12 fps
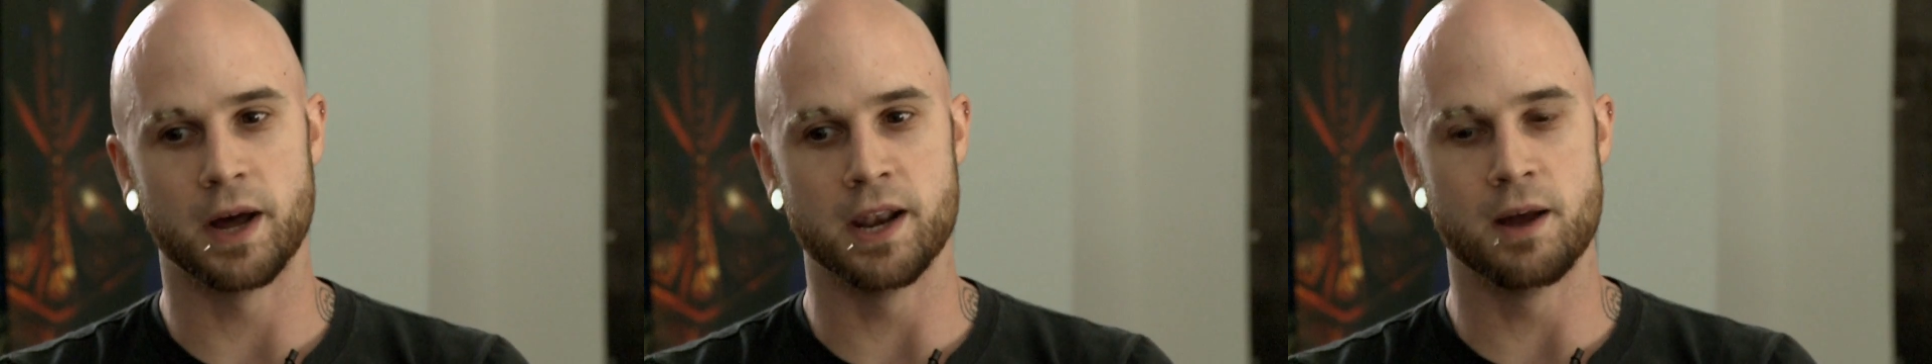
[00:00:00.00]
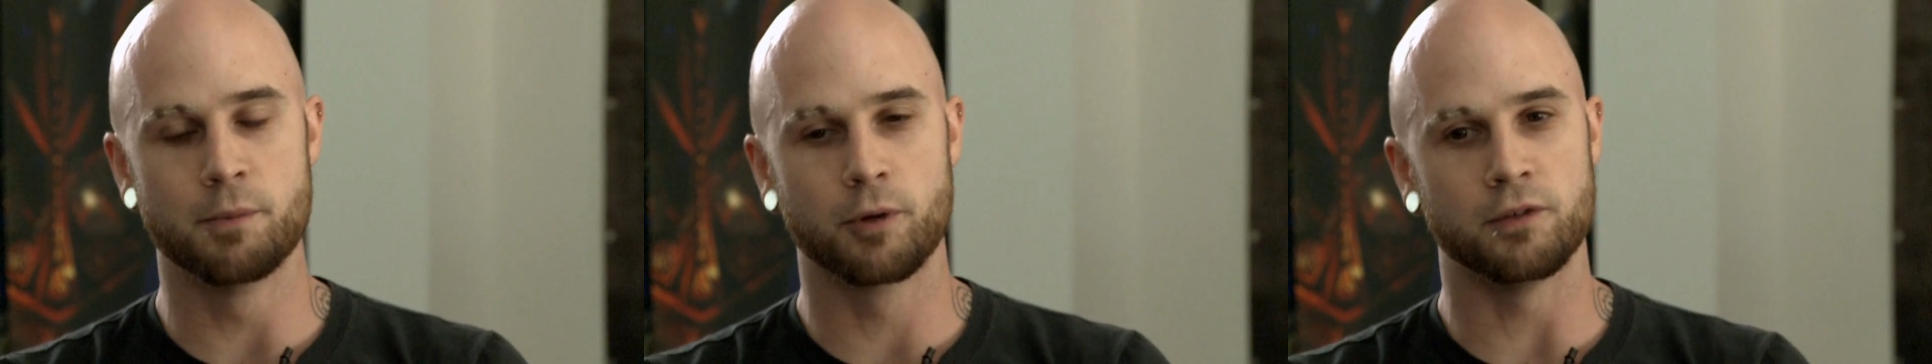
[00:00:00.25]
a
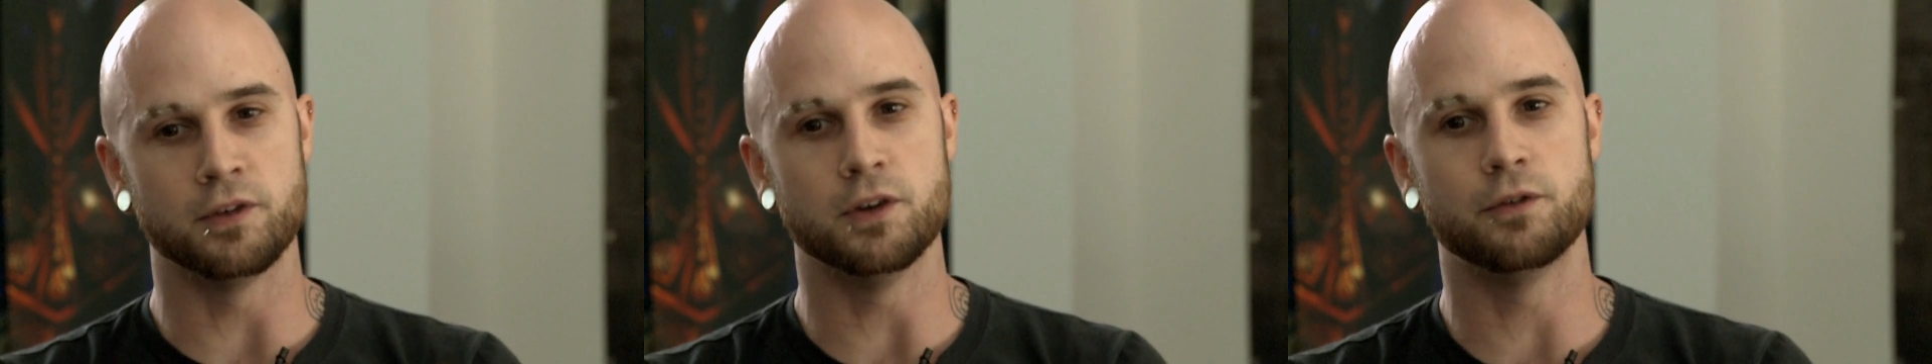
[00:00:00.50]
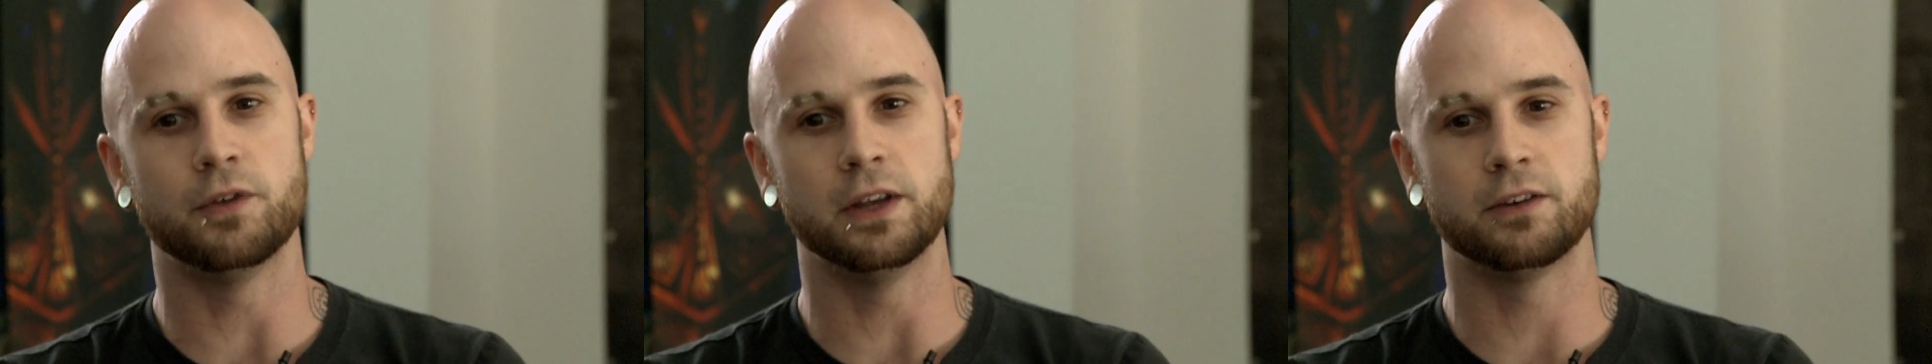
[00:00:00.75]
number of
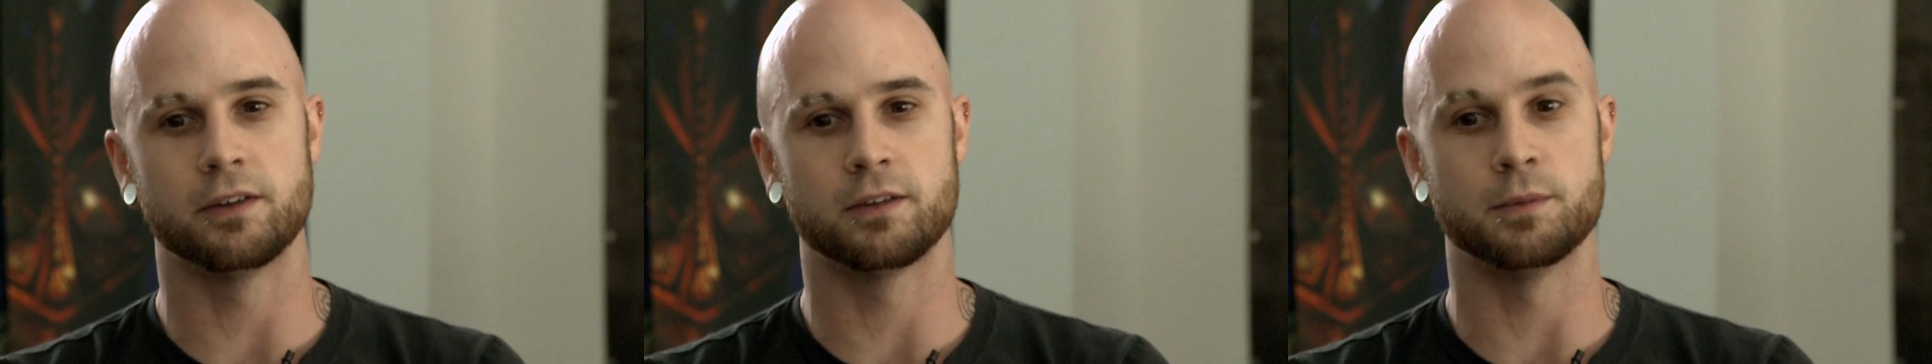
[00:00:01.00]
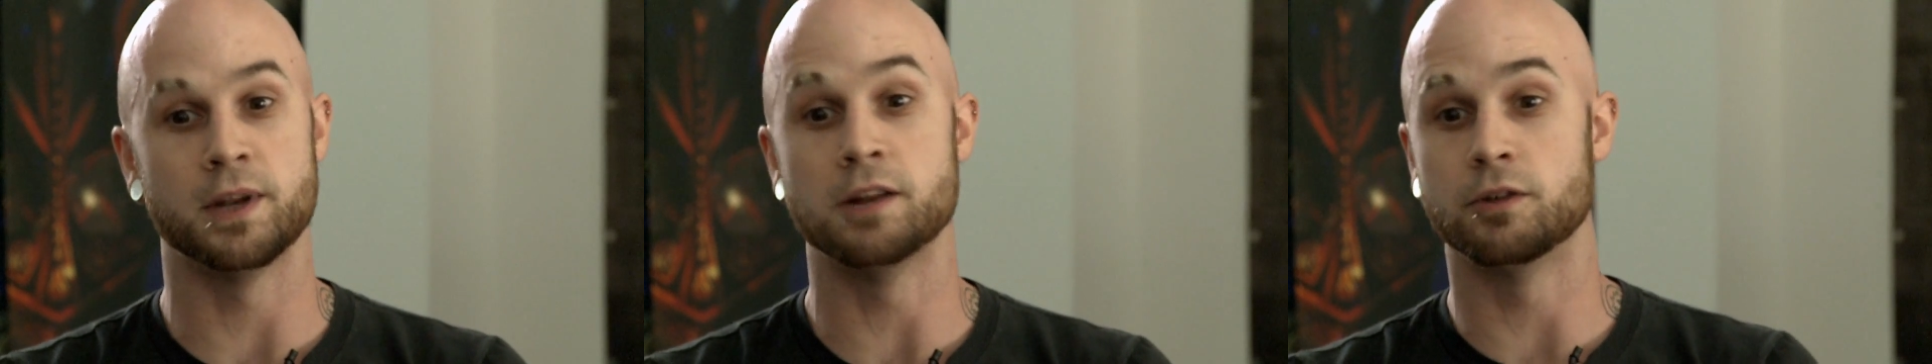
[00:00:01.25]
new features
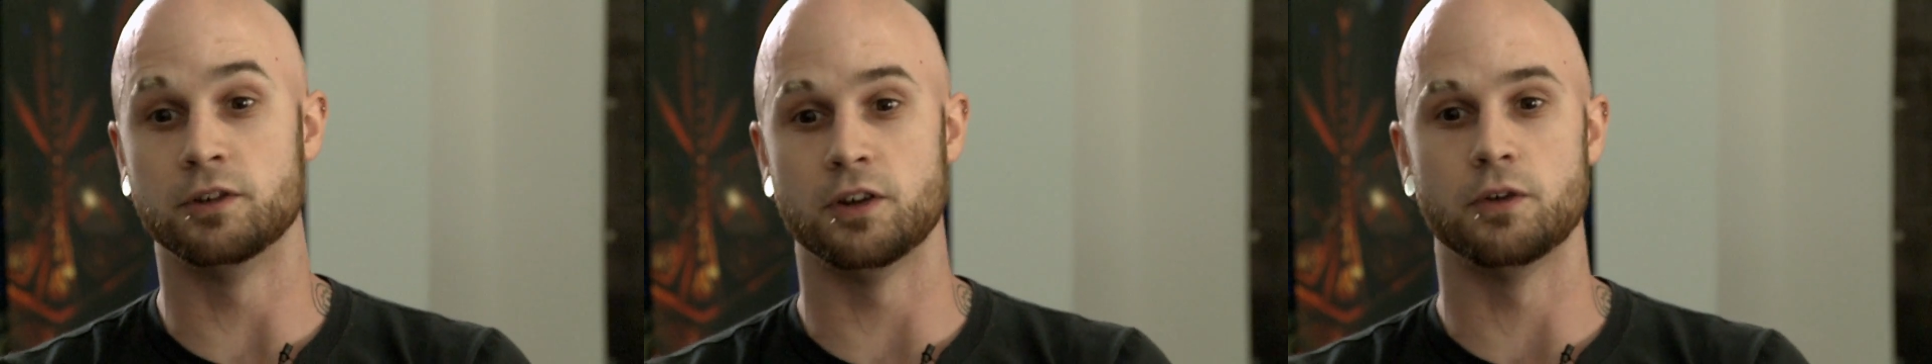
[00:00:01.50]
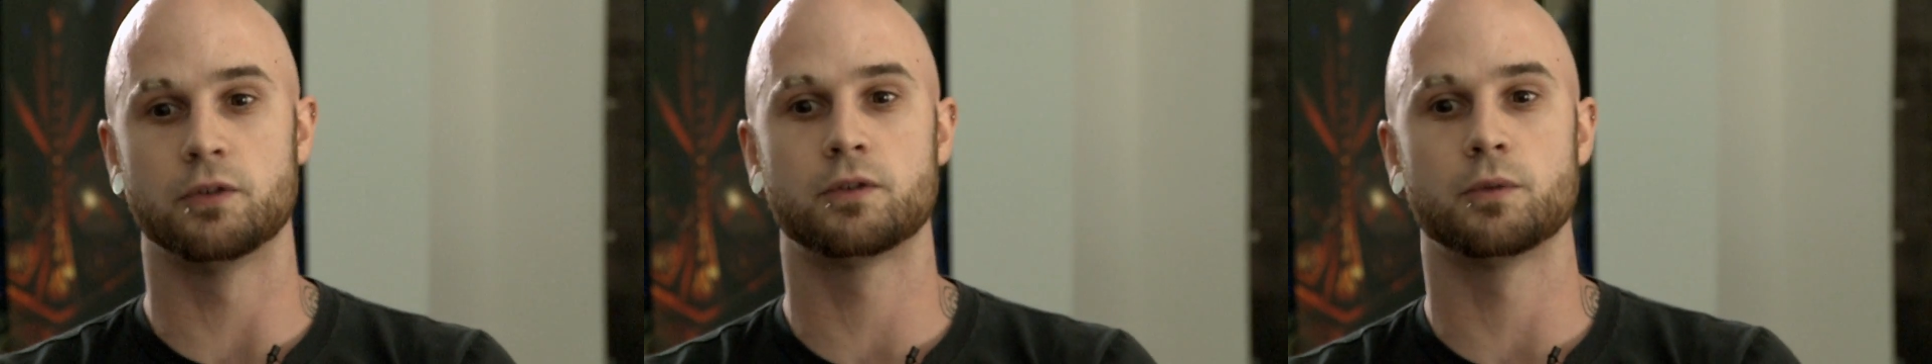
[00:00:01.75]
have been
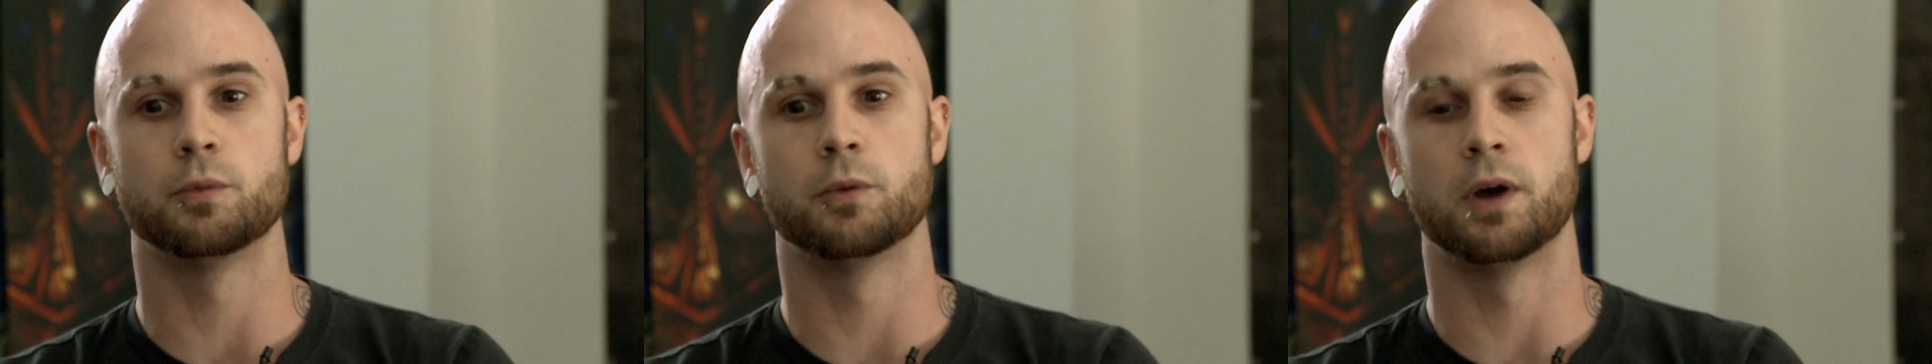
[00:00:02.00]
introduced